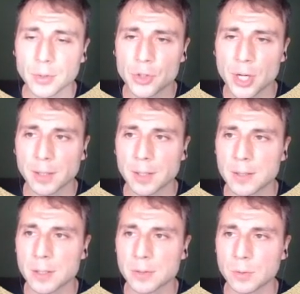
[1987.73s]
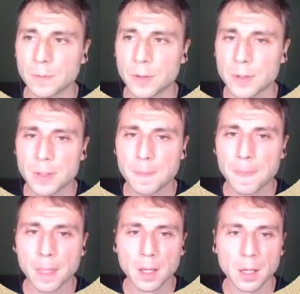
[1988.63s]
check this rule first.
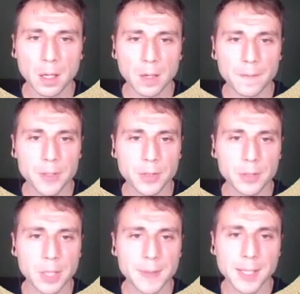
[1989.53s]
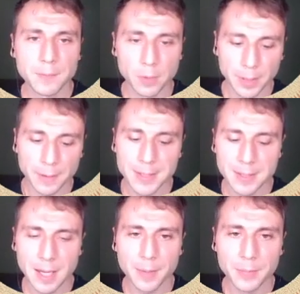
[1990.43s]
If I try to connect from, this
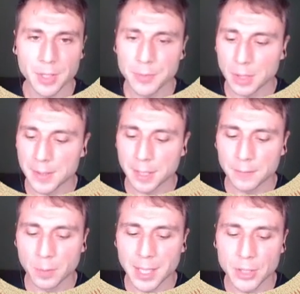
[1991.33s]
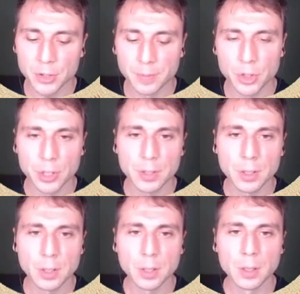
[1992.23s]
time I'm trying to connect from Azure machine.
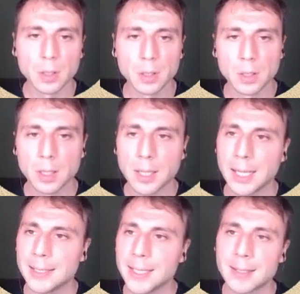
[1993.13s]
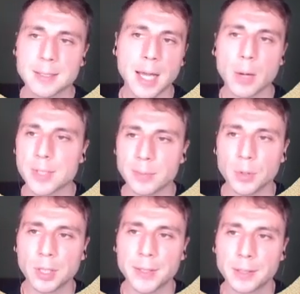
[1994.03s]
And yes, I was able
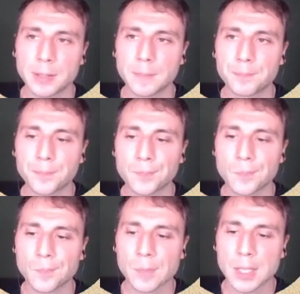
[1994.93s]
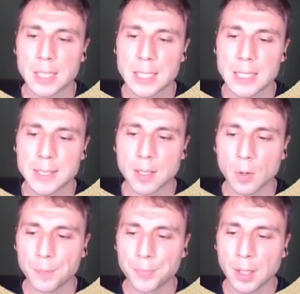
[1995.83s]
to connect.
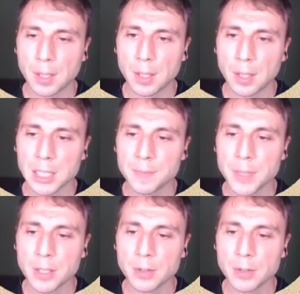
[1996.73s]
So let me